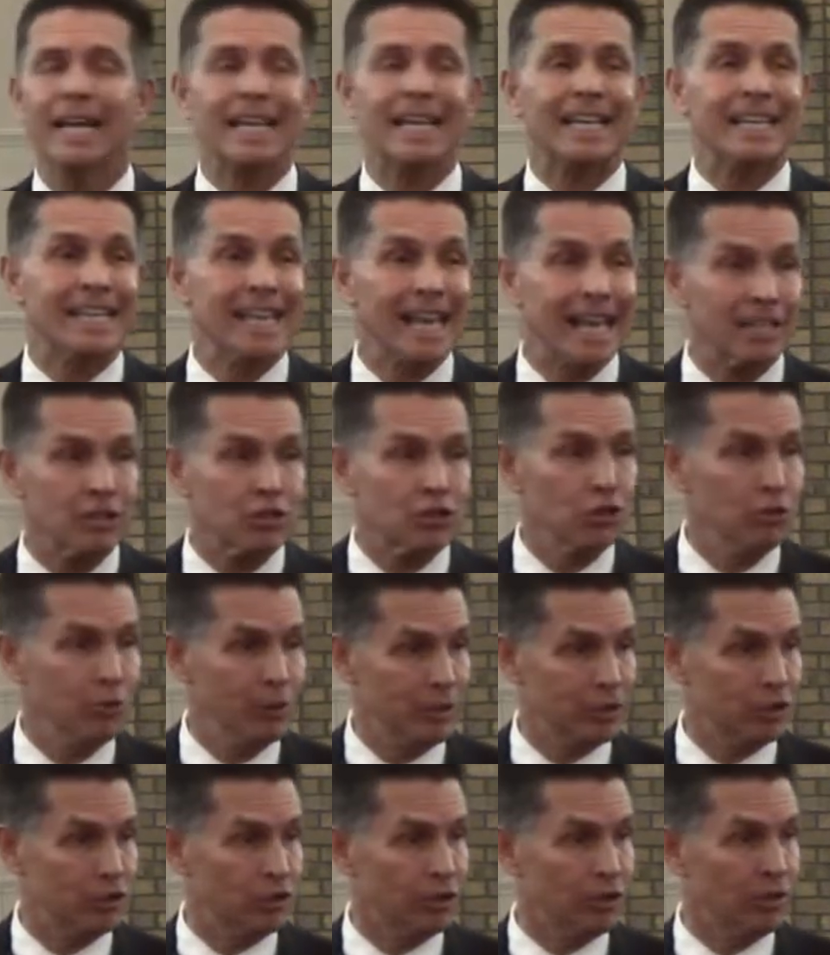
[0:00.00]
guess who
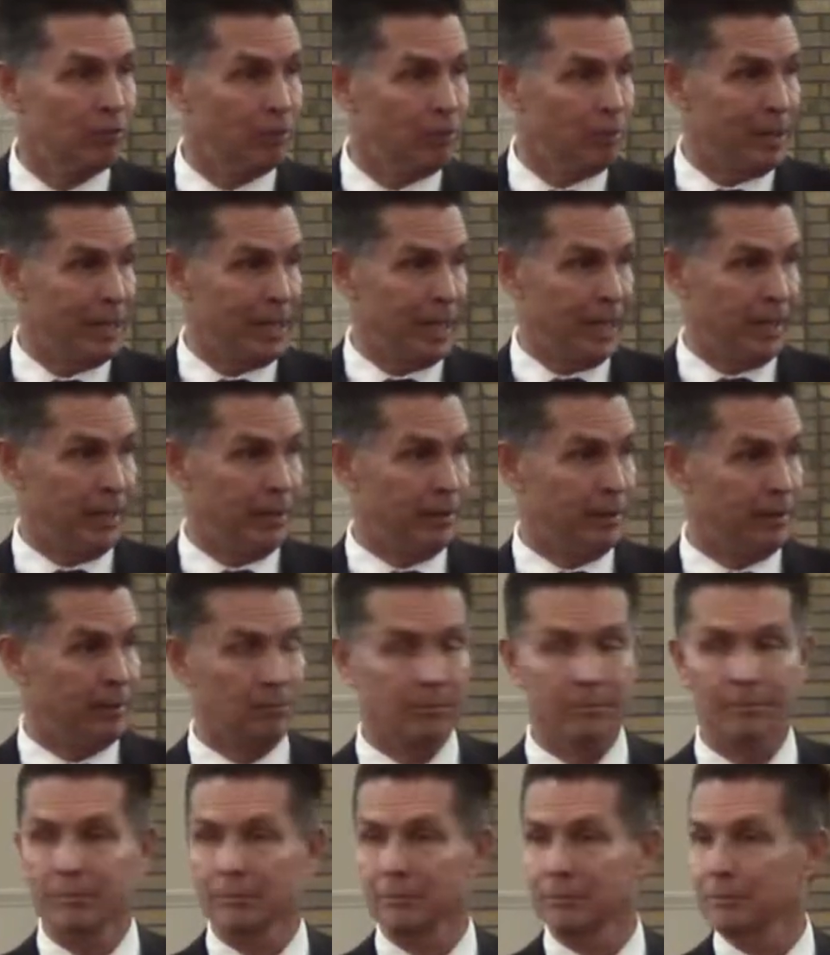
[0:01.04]
it should have been?
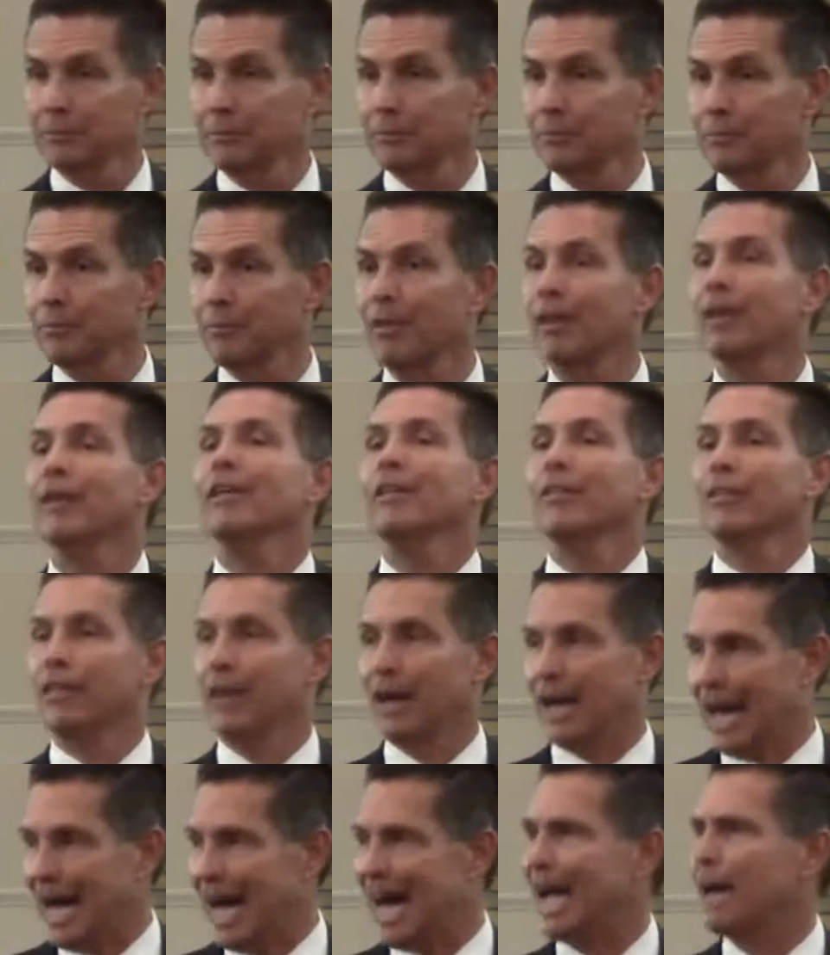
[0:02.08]
The
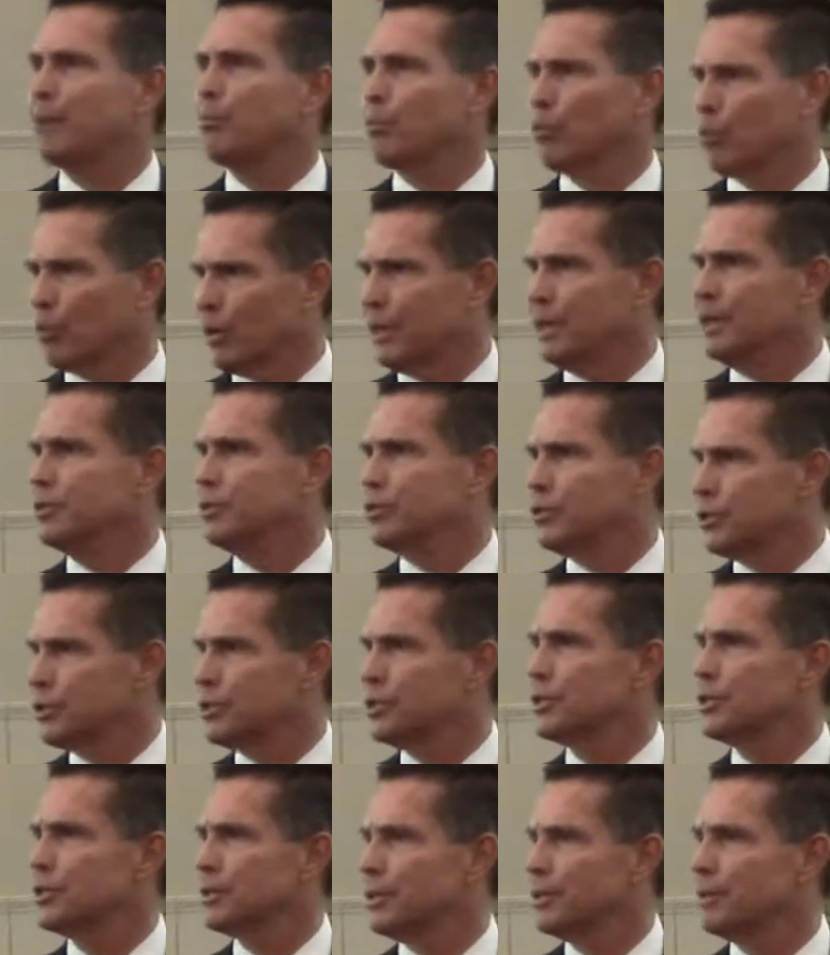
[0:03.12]
high
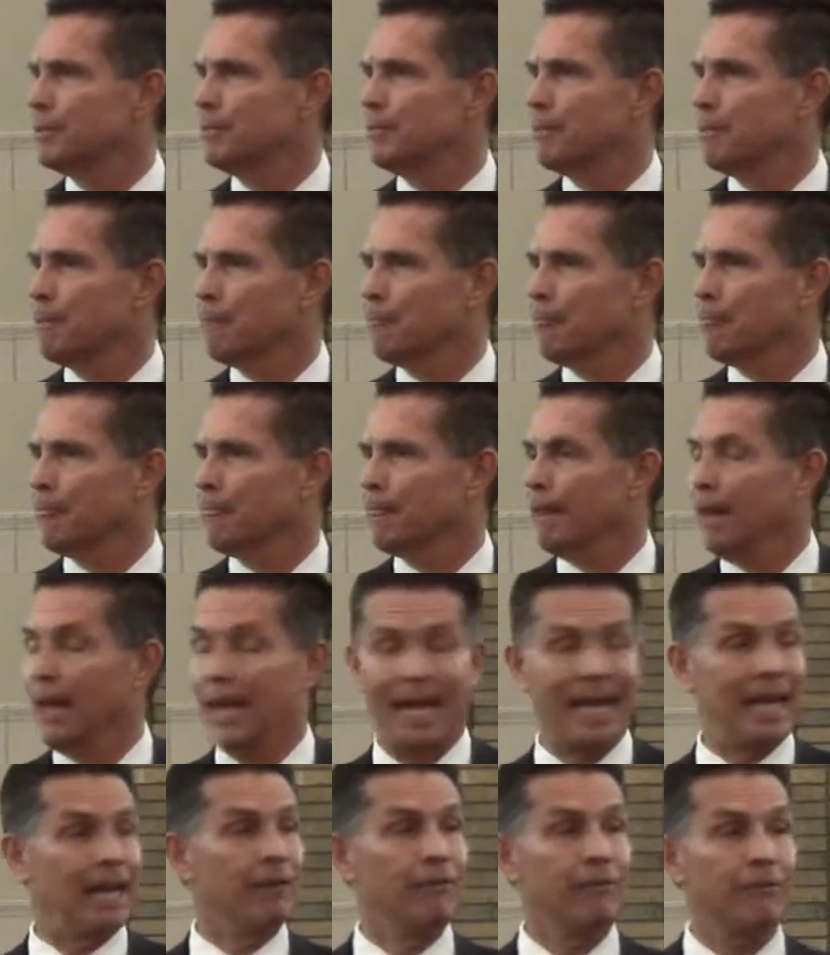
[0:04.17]
priest.
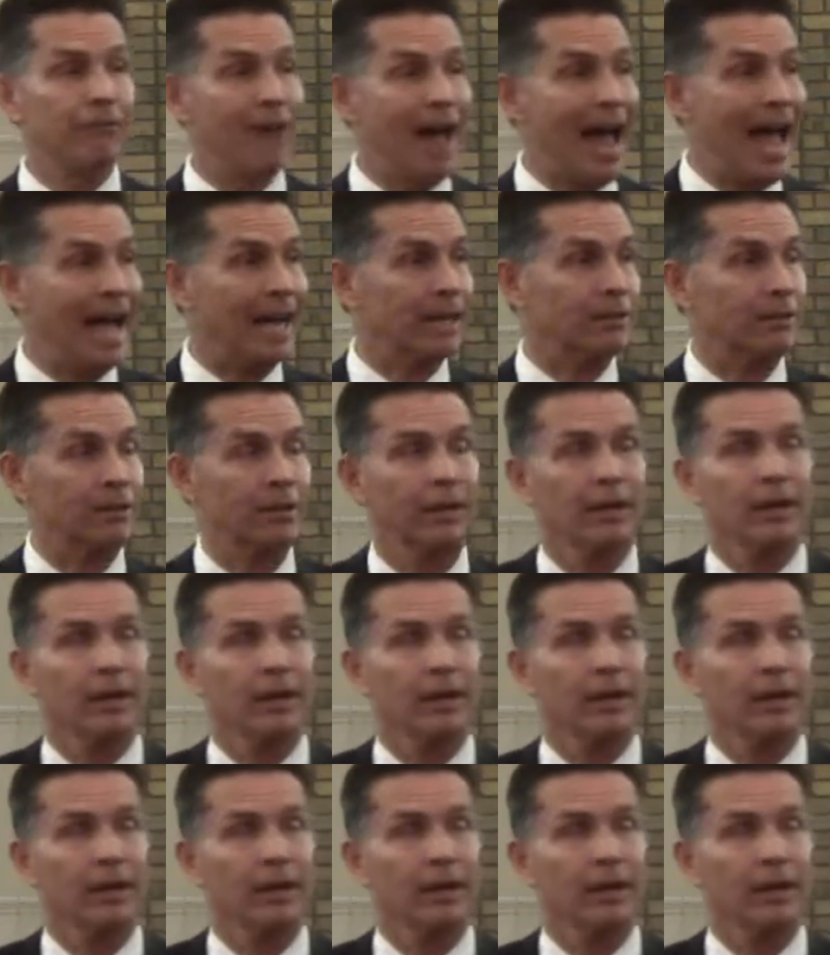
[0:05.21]
In fact,